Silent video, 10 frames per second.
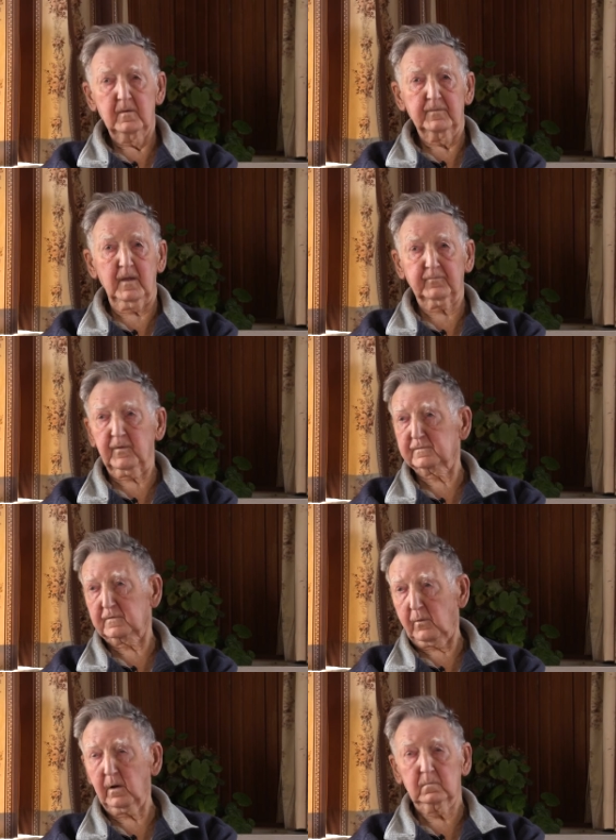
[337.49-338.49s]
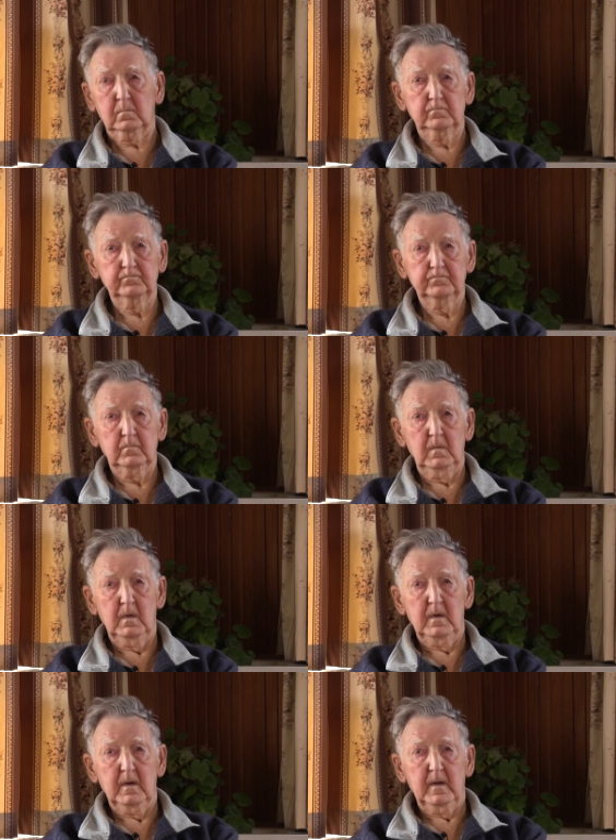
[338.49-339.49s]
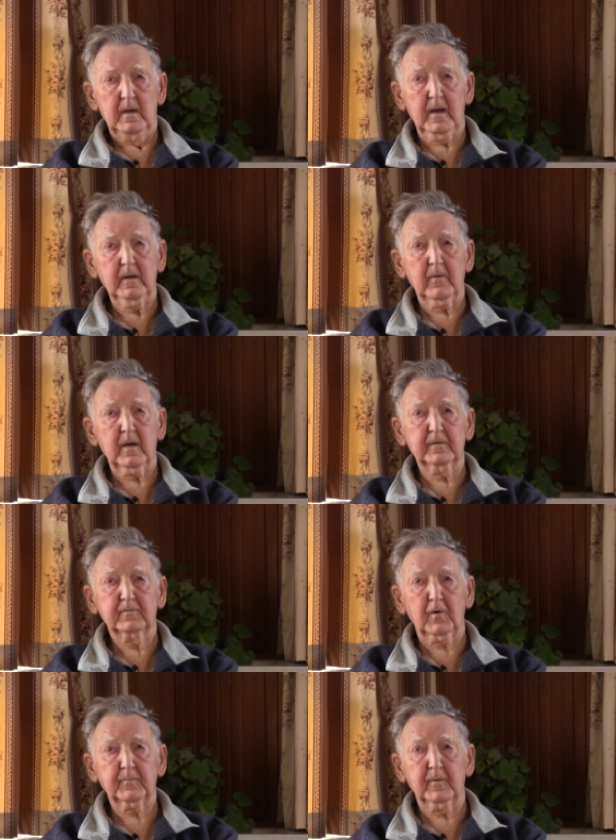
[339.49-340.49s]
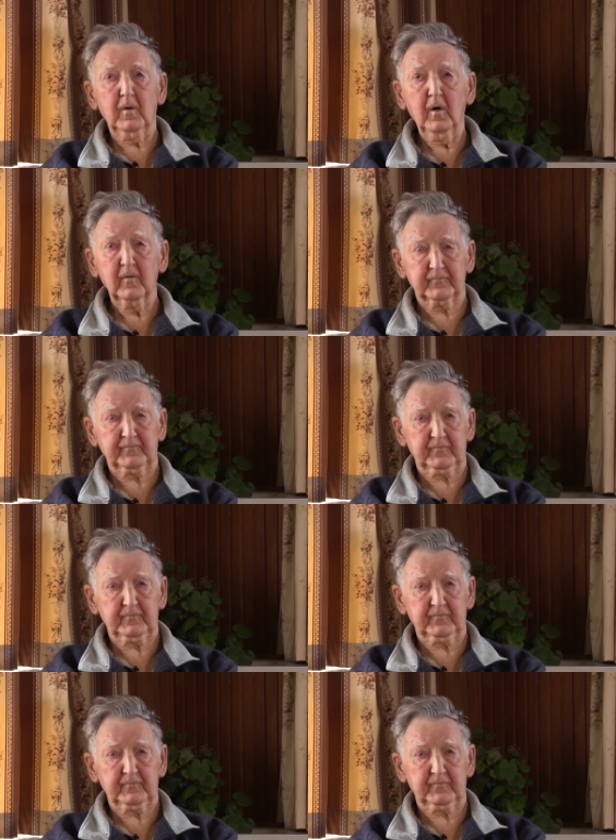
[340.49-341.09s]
That was the one. Anyway, he dropped me off.